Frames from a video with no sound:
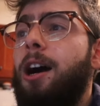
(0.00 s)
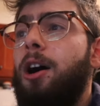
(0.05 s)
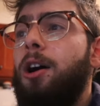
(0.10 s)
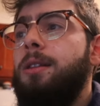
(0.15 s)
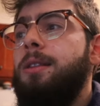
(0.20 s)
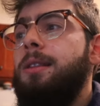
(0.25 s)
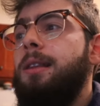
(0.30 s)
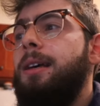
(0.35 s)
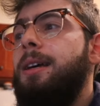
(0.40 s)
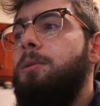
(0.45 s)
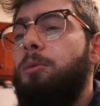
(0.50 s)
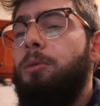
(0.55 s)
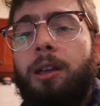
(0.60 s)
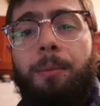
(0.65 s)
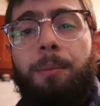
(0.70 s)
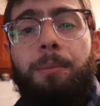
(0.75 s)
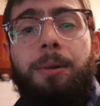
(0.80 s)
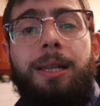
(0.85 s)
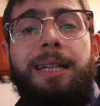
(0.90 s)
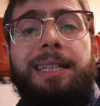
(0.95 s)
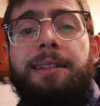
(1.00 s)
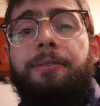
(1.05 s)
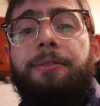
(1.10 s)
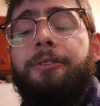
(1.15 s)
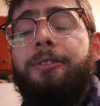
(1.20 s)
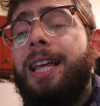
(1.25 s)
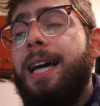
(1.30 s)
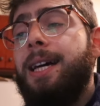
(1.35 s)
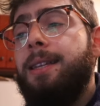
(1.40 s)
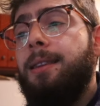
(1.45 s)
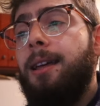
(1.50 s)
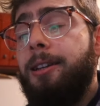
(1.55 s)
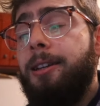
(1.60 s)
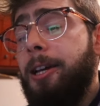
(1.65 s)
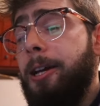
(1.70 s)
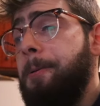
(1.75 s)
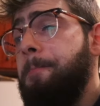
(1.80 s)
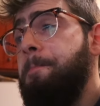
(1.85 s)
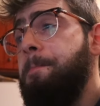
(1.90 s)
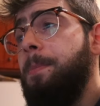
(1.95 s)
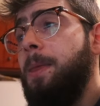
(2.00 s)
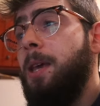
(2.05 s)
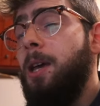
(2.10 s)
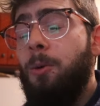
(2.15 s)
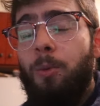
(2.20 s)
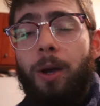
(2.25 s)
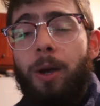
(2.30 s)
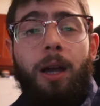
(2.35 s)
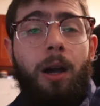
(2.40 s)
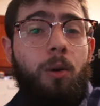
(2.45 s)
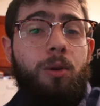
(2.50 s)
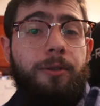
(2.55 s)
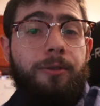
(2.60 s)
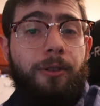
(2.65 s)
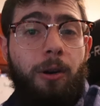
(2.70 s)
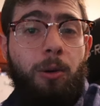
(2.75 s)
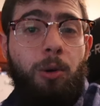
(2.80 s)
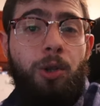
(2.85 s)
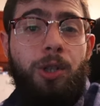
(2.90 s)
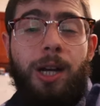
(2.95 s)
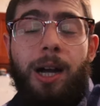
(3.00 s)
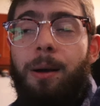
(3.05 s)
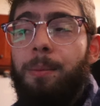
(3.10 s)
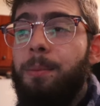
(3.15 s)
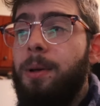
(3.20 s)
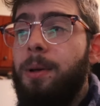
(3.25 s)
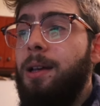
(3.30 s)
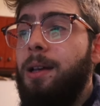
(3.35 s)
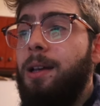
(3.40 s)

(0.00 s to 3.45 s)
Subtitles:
unlit with completely flat lighting, we can go into Photoshop,